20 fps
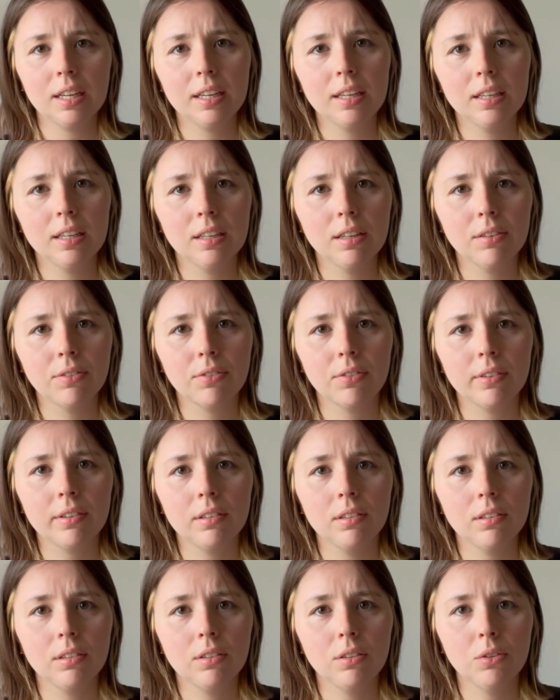If
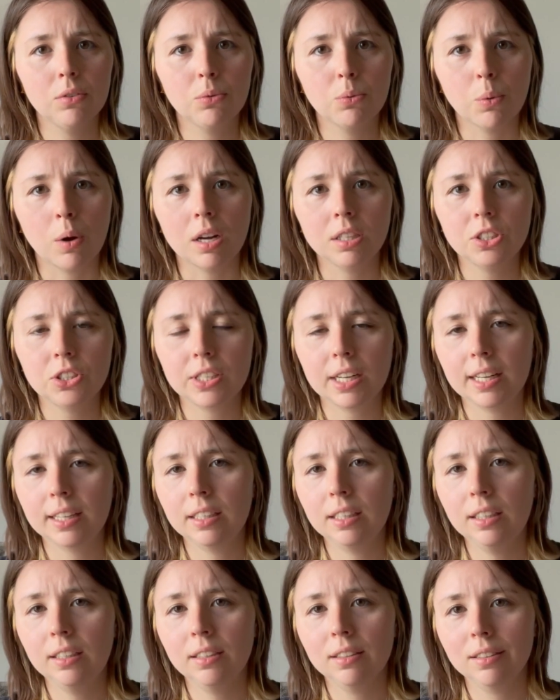you've watched
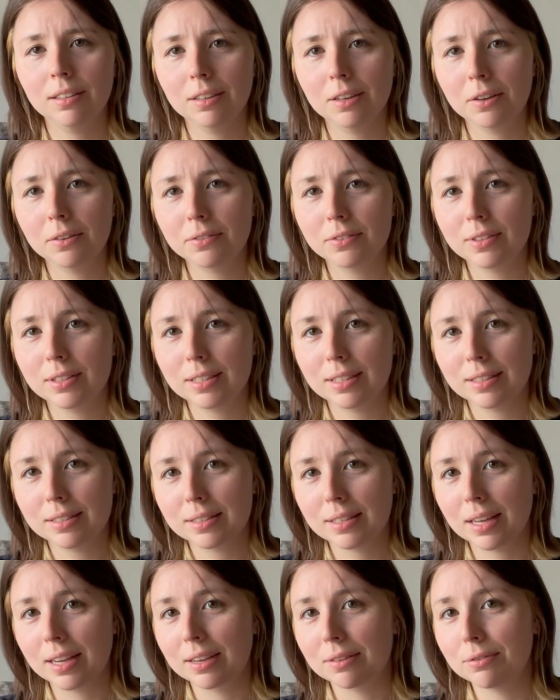any of
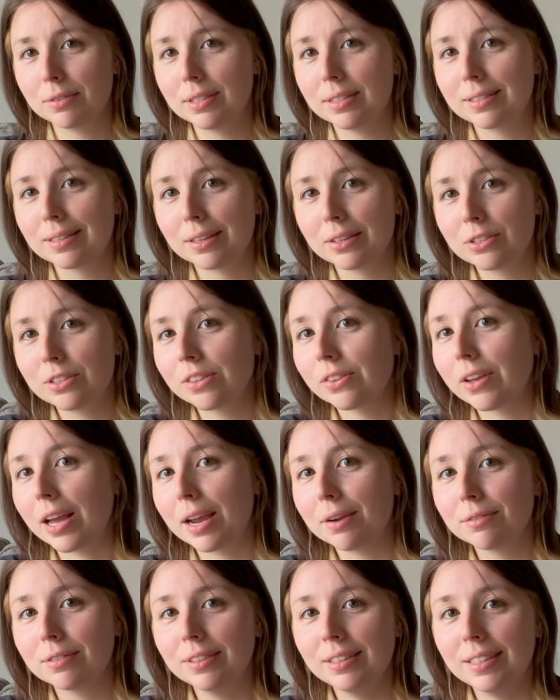these like recent
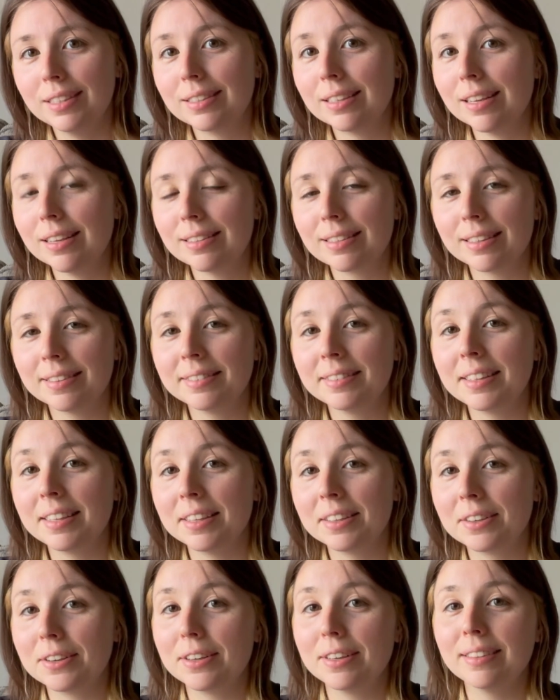July releases in
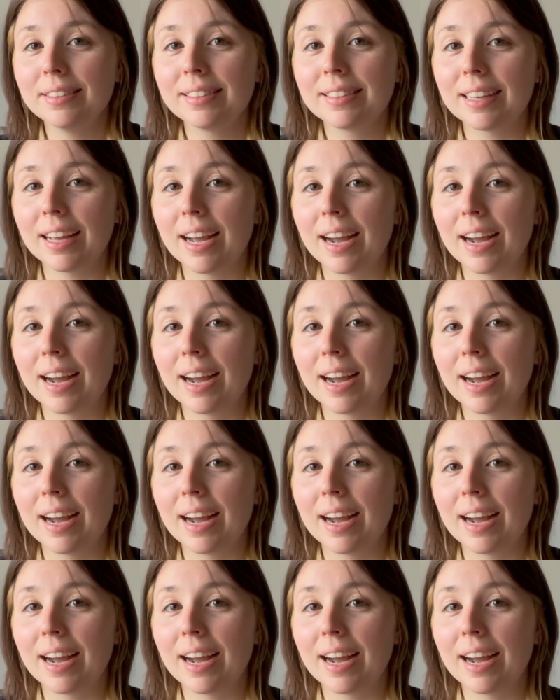theaters,